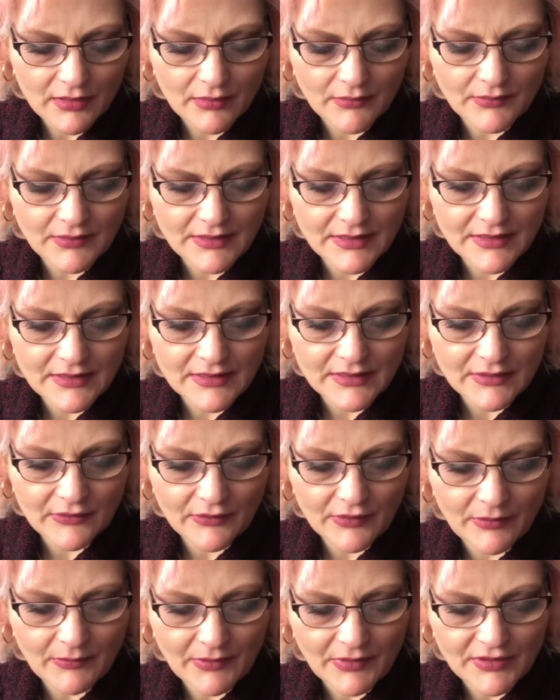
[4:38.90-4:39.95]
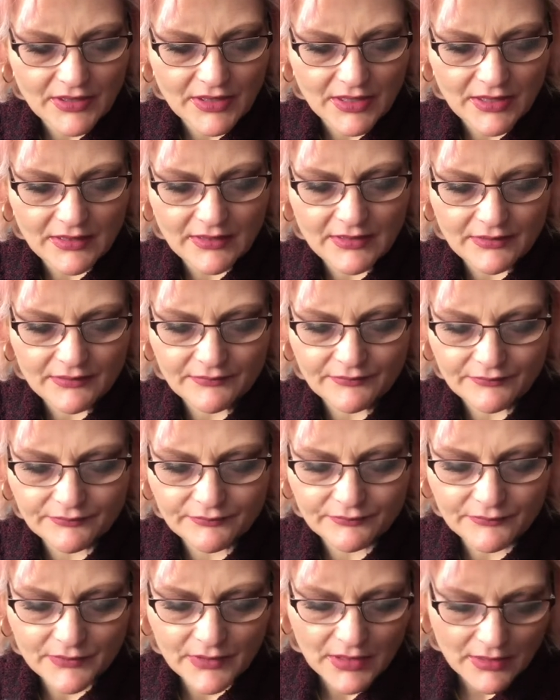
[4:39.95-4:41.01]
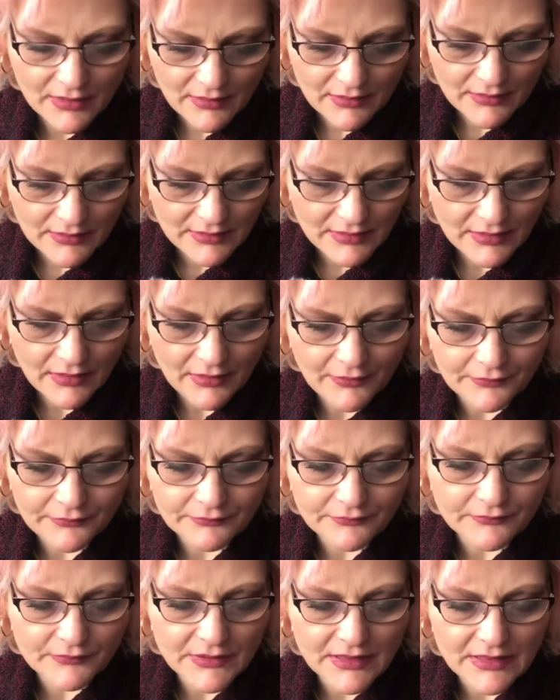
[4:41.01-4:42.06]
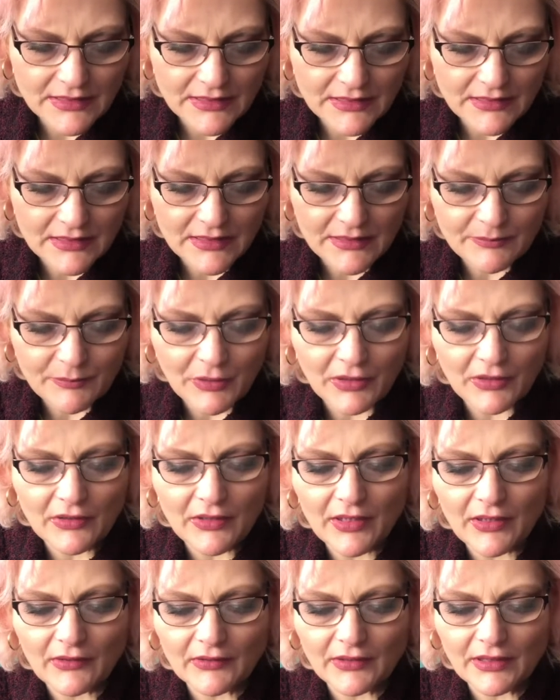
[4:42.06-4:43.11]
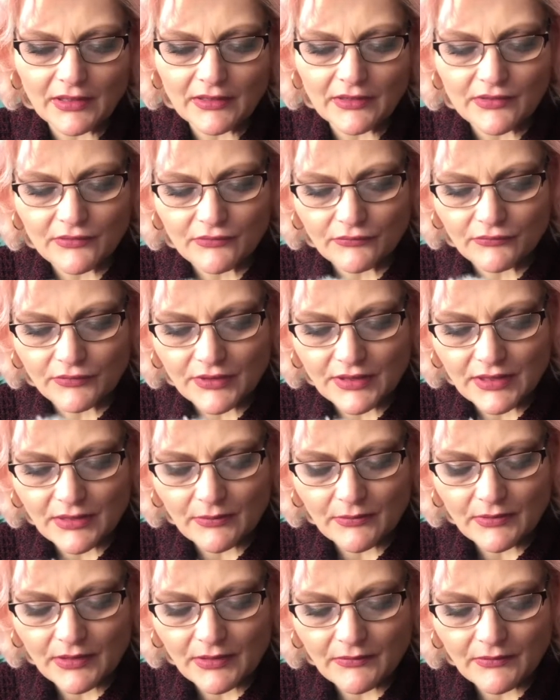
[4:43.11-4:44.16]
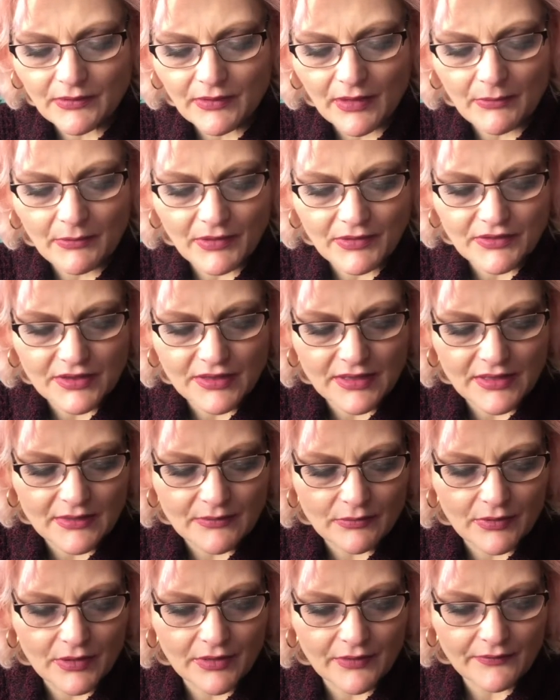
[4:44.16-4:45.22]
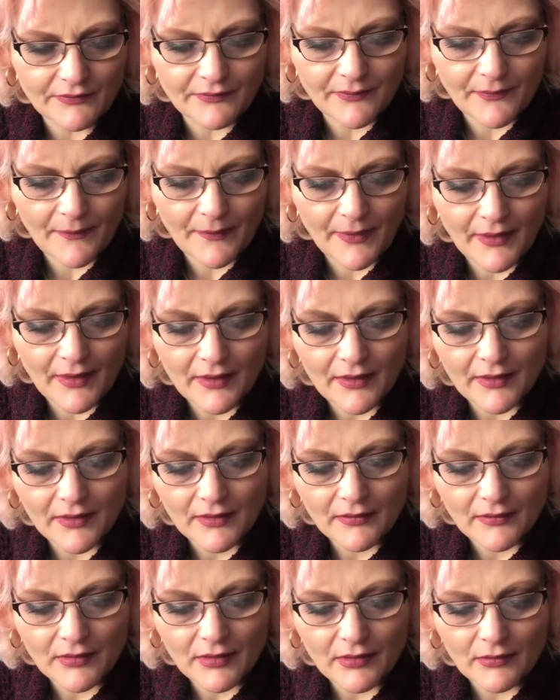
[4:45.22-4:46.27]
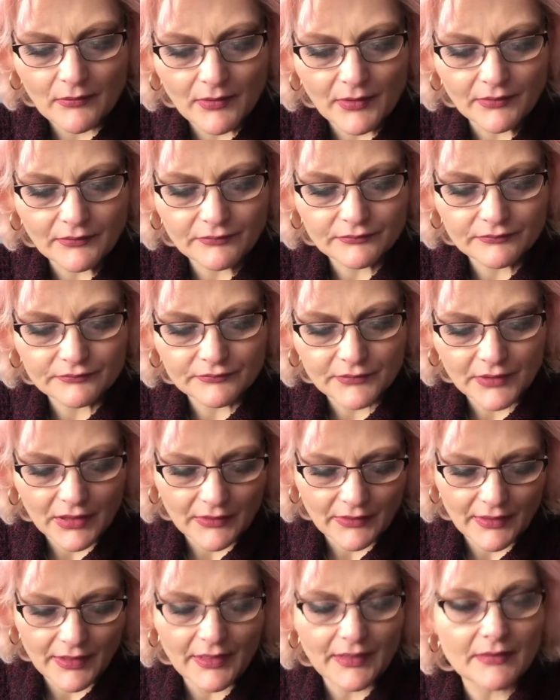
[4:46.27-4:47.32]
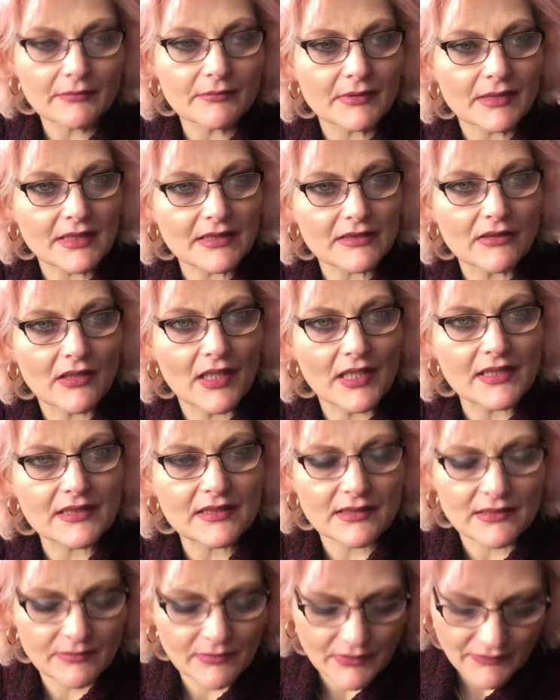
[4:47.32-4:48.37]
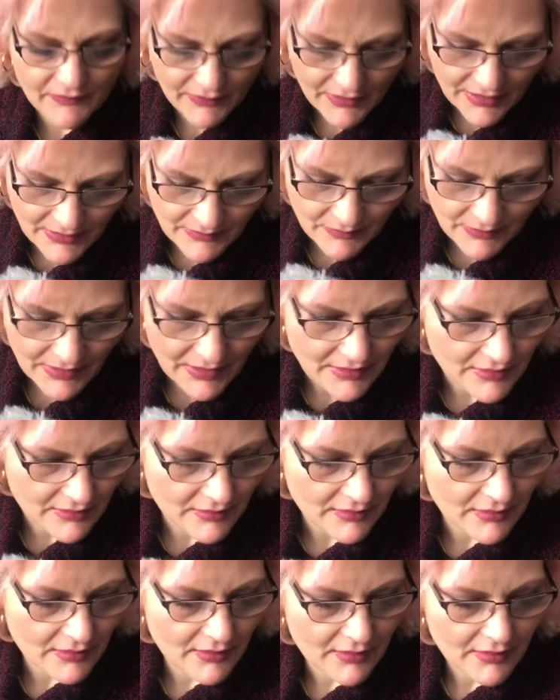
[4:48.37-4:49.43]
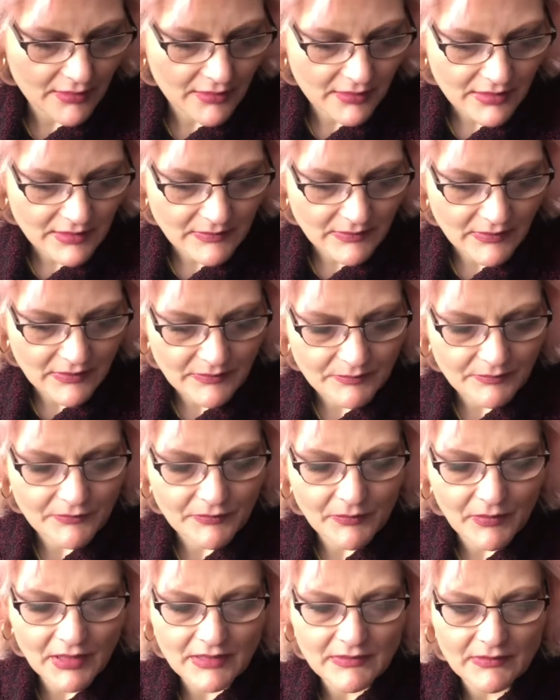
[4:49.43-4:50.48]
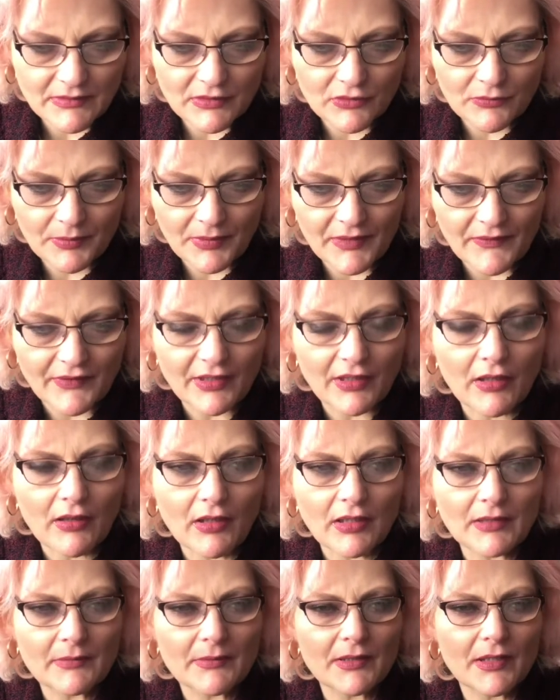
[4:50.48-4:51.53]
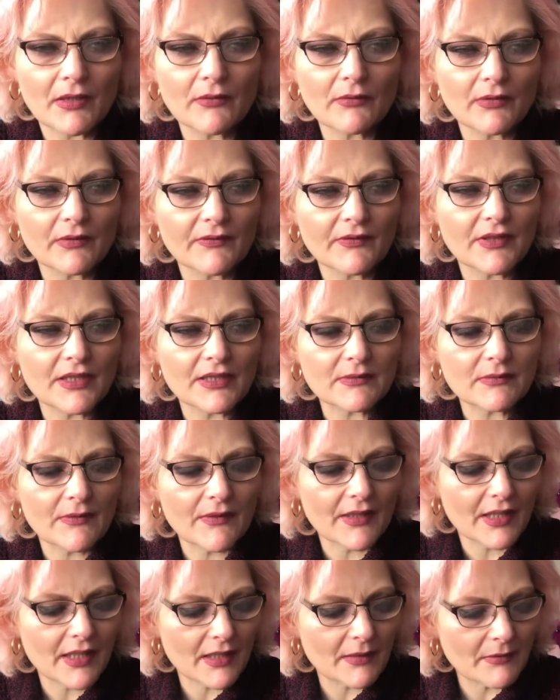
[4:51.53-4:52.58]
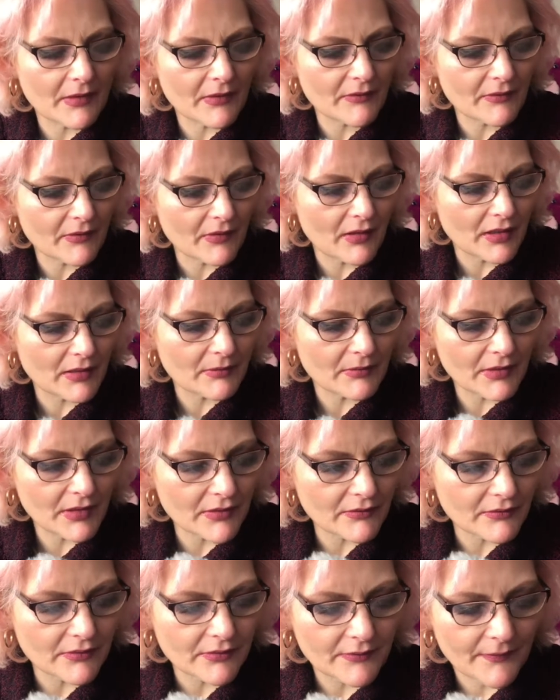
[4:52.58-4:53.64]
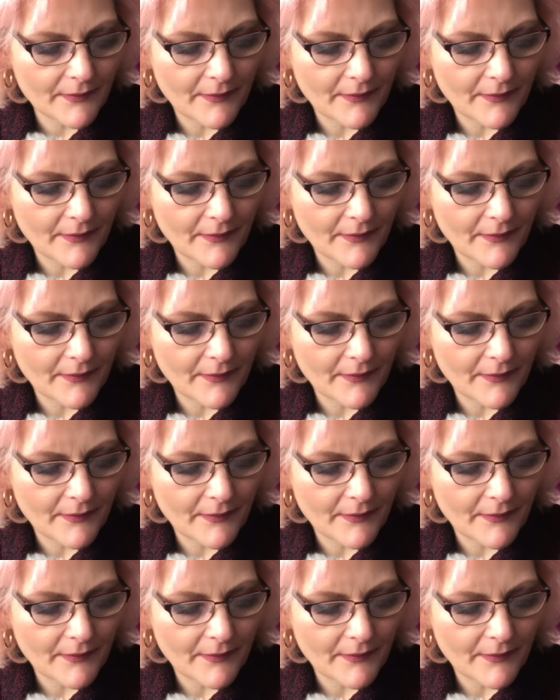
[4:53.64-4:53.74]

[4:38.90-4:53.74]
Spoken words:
Oh, it doesn't tell you how much it is. So this is the spotlight on English Laundry, so we don't know how much this is worth. Oh well, okay, it's nice, smells very sweet. Smells, reminds me a little bit of the Kylie Minogue, the first one that came out of Kylie Minogue.